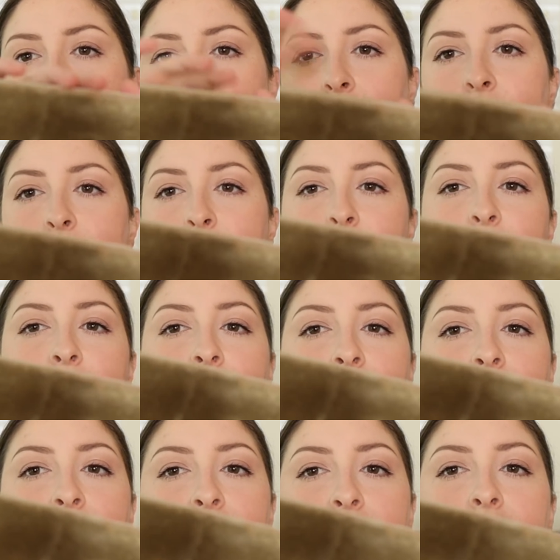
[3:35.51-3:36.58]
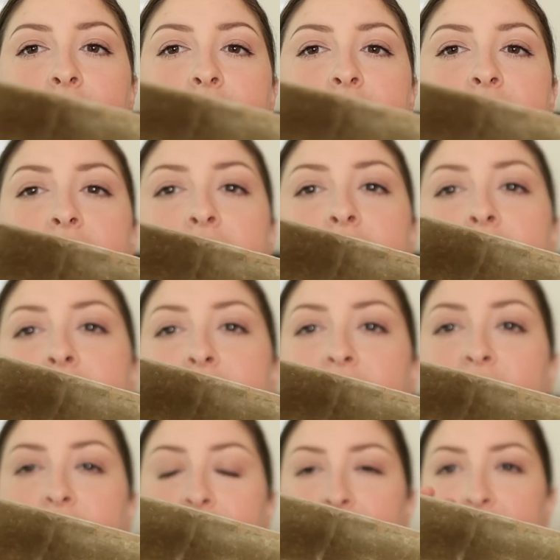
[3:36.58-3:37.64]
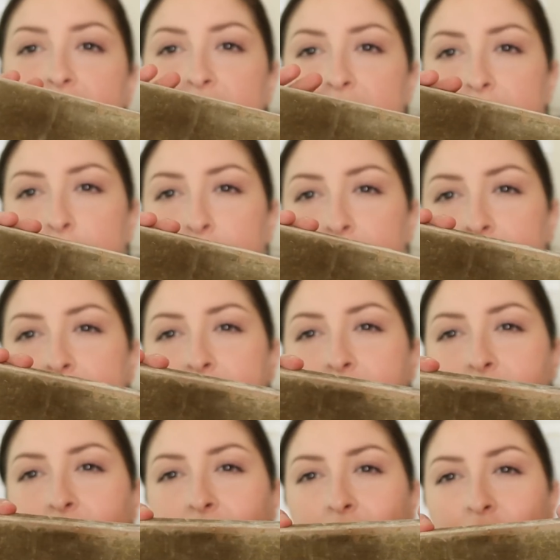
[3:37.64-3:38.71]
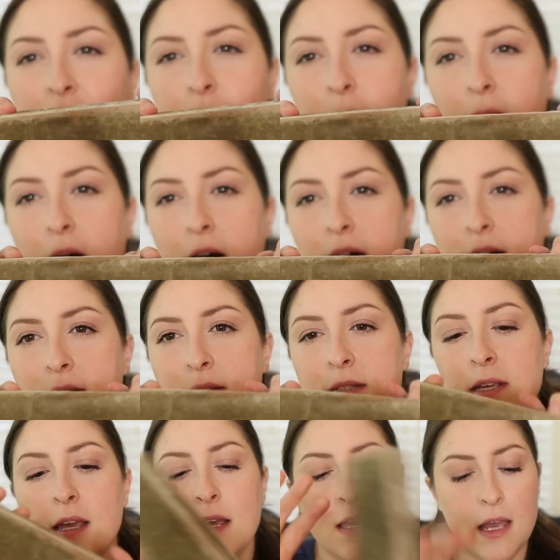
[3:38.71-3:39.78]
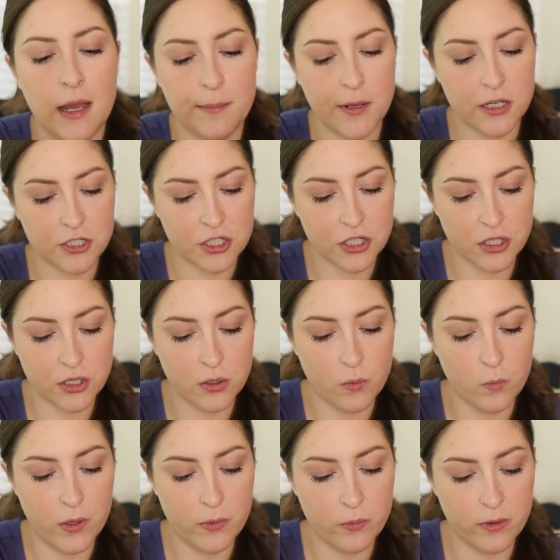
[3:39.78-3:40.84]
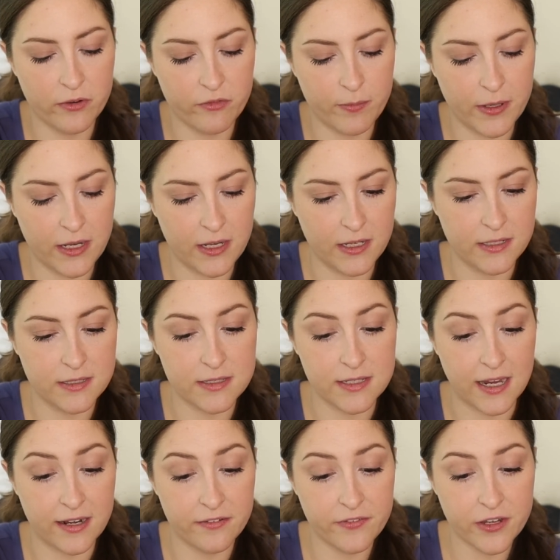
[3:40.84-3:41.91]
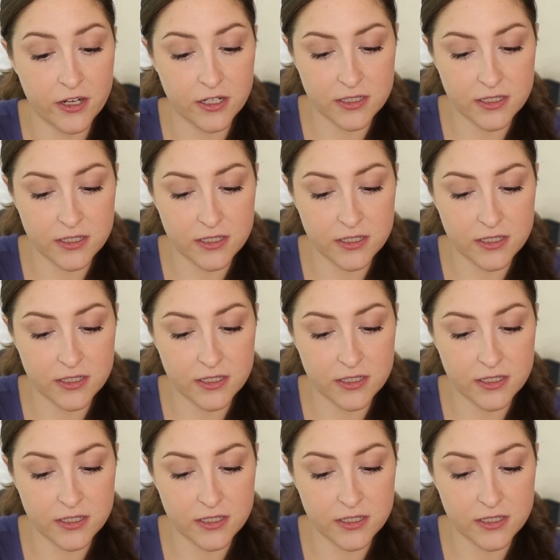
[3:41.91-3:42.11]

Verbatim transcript: But I like it. It's like a velvet presentation box. I'm not sure what would have been inside of here.